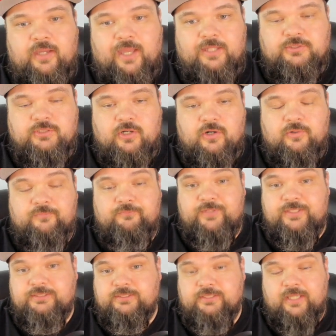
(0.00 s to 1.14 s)
And so
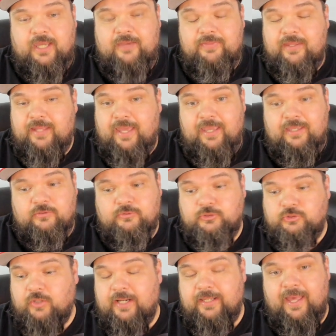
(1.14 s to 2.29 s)
this is a guy that, hey, you
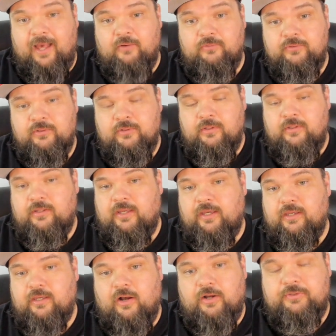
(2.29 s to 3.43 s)
strike out
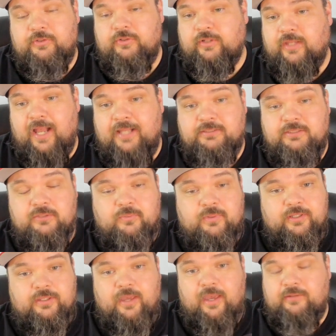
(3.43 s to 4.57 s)
on your guys you want
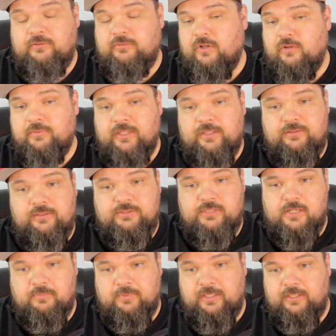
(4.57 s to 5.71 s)
to get. You don't get
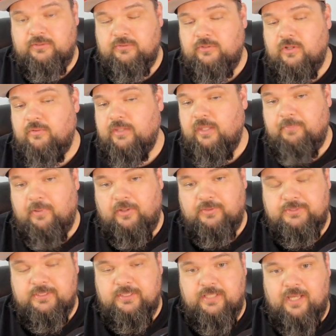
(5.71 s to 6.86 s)
DJ Reed. You don't get
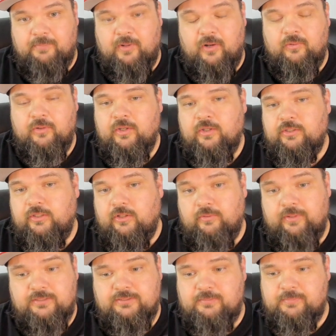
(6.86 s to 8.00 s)
Paulson Adebo. You don't
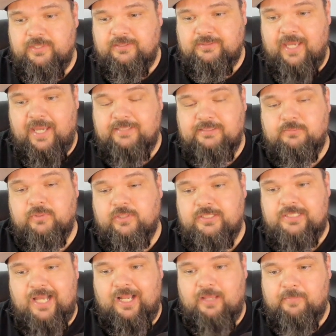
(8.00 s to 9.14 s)
get some of these guys that we're going to
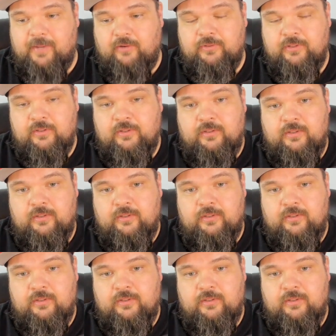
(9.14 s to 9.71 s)
talk about.